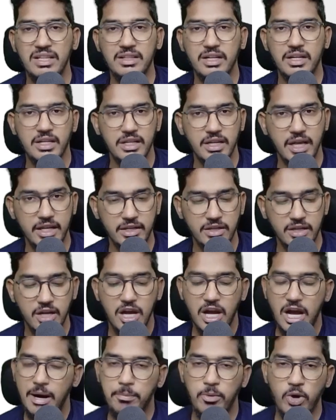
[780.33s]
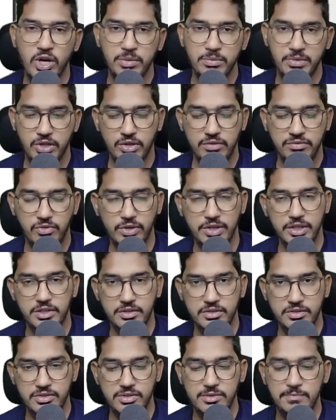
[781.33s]
139, appointment of
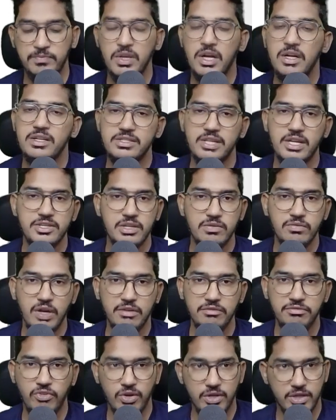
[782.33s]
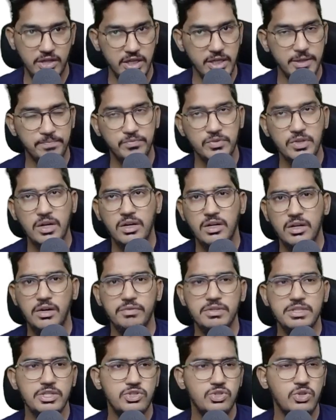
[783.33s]
auditors. Section 140,
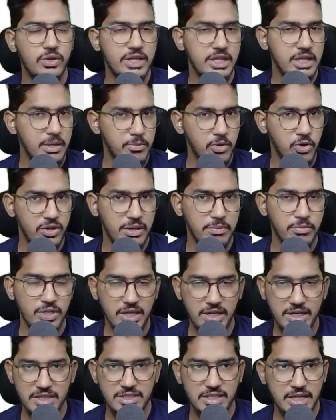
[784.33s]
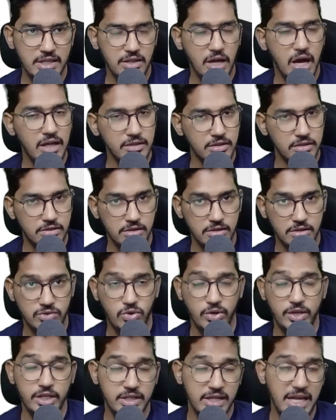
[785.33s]
which is talking about remuneration and other,
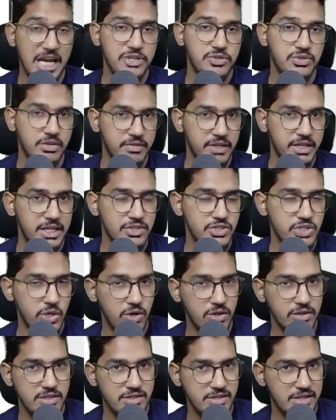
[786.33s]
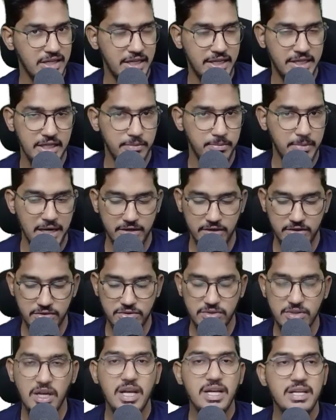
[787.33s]
casual vacancy, all these related
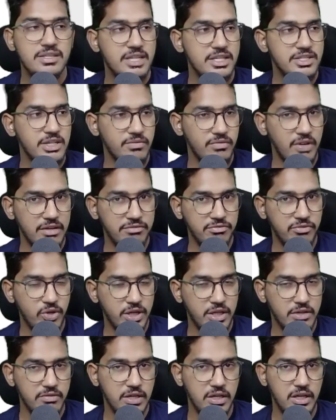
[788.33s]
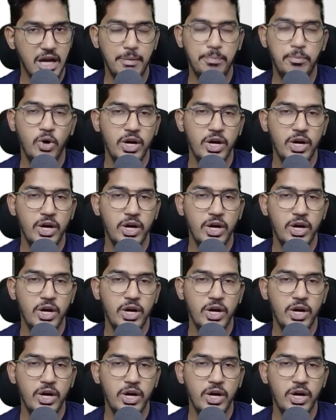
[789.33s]
matters. Section 141,